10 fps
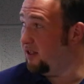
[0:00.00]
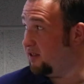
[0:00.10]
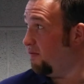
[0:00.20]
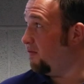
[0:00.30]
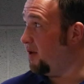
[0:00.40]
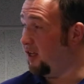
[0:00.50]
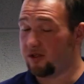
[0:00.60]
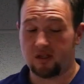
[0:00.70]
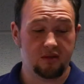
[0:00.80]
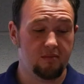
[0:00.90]

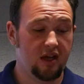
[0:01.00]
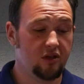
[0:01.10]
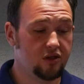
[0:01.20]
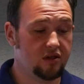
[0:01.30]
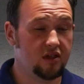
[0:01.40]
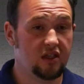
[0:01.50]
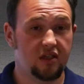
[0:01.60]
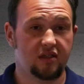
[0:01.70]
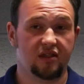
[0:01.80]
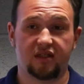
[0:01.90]
information is mentioned in
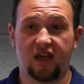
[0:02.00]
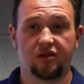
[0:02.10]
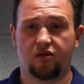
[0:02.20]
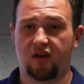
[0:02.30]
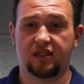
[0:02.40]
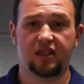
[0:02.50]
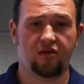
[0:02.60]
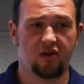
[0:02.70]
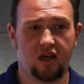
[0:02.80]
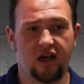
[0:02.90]
the success
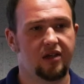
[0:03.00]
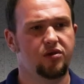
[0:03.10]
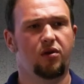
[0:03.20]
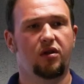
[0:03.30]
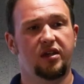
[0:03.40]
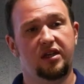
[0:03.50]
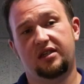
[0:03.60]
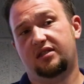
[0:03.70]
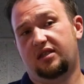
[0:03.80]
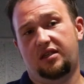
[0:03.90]
criteria at all. It
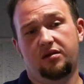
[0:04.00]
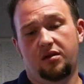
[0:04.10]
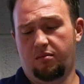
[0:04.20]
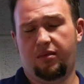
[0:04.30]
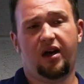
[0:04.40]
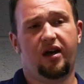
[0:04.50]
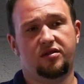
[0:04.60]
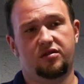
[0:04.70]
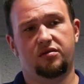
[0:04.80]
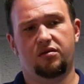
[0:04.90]
is a
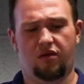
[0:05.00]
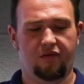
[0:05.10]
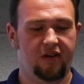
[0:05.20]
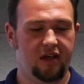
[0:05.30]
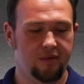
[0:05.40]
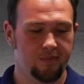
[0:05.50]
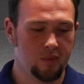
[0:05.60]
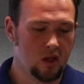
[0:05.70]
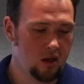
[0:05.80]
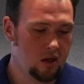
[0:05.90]
pass or fail.
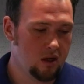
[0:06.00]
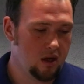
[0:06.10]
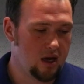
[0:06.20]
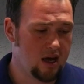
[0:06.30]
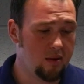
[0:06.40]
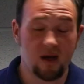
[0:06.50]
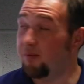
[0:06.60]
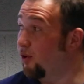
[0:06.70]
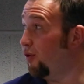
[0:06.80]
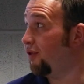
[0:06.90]
And
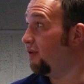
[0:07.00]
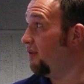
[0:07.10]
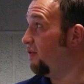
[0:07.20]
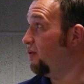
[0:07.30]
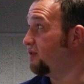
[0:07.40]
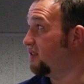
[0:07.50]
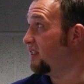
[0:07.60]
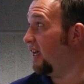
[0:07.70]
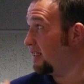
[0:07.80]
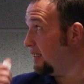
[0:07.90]
both of those are
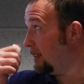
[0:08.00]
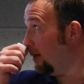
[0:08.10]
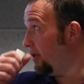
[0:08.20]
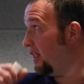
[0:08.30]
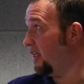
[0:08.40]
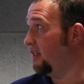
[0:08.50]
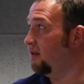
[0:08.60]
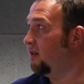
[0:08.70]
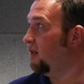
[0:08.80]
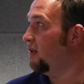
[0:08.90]
set at
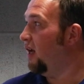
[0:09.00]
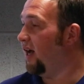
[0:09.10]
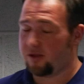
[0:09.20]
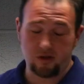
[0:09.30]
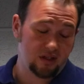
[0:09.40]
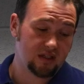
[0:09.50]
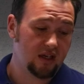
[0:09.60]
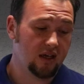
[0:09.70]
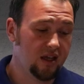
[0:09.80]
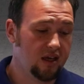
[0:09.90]

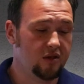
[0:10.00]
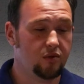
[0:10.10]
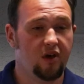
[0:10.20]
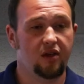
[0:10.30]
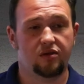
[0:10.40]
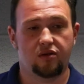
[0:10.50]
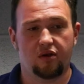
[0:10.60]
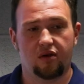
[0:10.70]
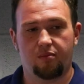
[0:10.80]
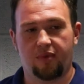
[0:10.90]
single A as well.
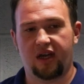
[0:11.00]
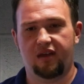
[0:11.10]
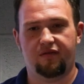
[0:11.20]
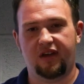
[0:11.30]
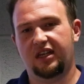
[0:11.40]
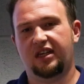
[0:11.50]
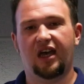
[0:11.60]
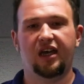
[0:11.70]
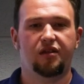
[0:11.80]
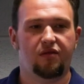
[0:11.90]
So by failing
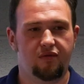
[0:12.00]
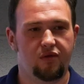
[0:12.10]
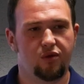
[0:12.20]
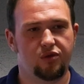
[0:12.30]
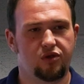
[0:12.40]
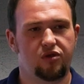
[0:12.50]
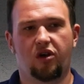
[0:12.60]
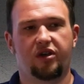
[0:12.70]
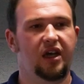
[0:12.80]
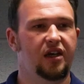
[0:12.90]
either of those, you're
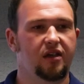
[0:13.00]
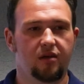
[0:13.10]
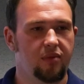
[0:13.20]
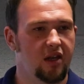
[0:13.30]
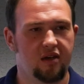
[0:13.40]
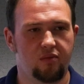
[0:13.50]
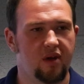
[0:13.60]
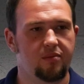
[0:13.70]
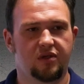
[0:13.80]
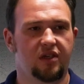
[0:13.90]
not getting a compliant
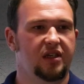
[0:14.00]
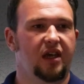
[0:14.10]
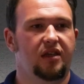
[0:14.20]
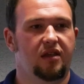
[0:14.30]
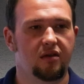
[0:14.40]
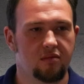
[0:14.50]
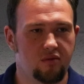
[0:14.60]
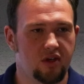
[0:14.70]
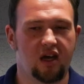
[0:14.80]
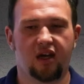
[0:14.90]
website either,
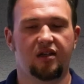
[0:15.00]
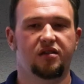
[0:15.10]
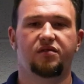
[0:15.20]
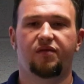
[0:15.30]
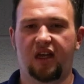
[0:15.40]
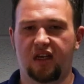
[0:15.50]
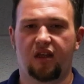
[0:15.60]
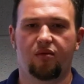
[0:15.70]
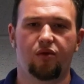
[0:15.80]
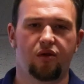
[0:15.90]
regardless of any
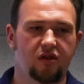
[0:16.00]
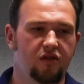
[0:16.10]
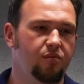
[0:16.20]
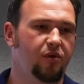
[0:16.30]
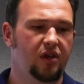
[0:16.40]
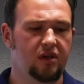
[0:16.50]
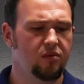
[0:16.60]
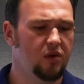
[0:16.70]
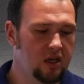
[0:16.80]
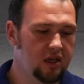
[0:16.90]
other work that you put in,
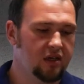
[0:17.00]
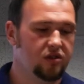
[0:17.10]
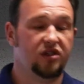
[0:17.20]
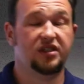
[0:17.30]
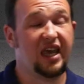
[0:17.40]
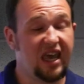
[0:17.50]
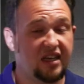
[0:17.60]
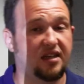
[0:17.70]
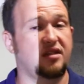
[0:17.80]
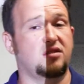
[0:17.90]
such as
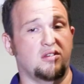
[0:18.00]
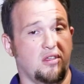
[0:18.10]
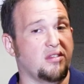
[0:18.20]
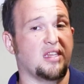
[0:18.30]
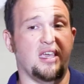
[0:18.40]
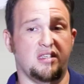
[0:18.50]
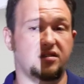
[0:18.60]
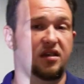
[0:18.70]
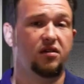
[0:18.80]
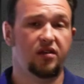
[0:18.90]
headings and alt
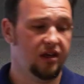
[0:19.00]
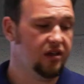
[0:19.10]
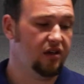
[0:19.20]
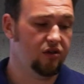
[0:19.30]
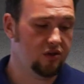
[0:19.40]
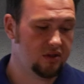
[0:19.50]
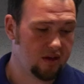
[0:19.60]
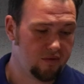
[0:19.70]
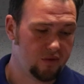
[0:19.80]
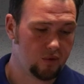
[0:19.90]
text and all that kind of good
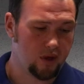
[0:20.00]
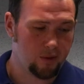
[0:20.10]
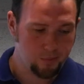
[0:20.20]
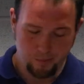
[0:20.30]
stuff as well.